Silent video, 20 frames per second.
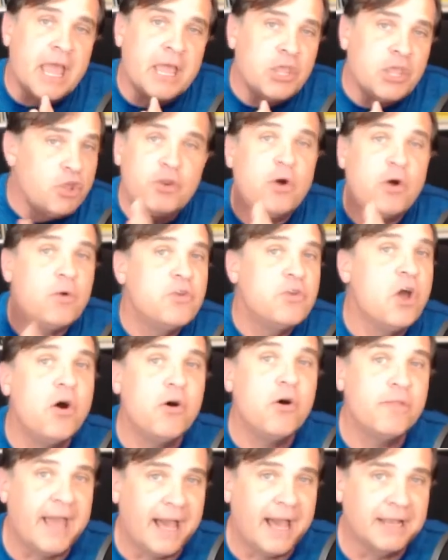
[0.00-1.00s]
You don't
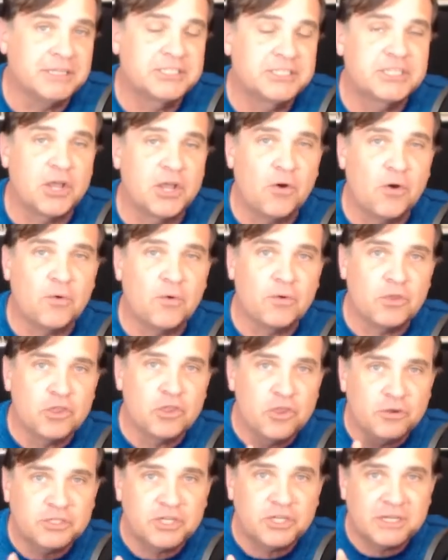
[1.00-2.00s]
know that. So
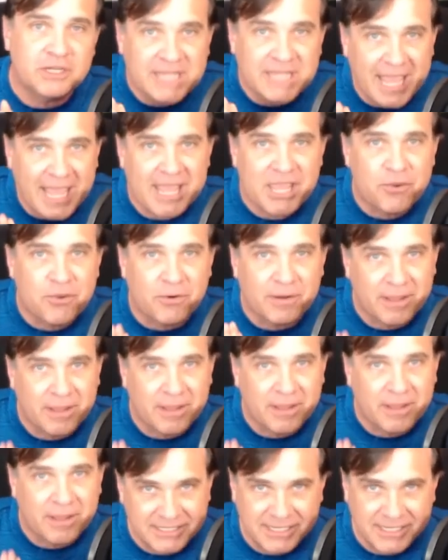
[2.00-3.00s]
you should take your
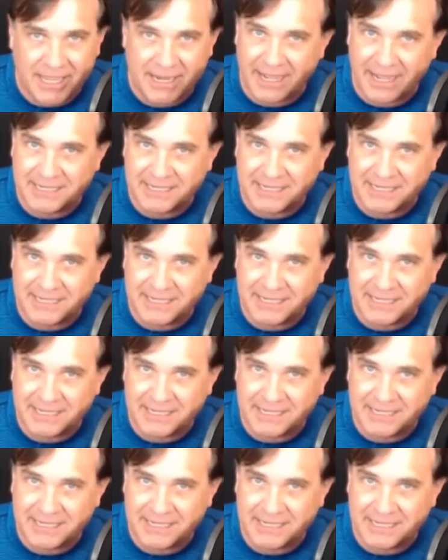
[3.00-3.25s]
content,